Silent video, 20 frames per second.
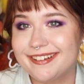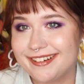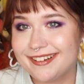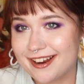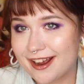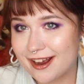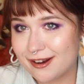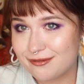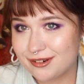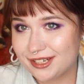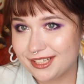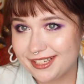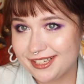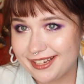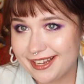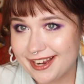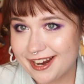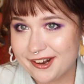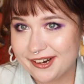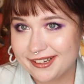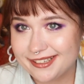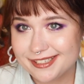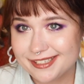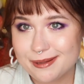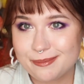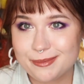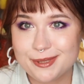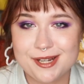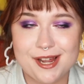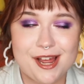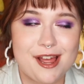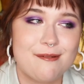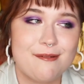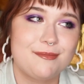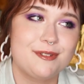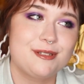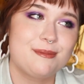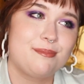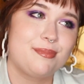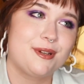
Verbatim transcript: not really caring sometimes,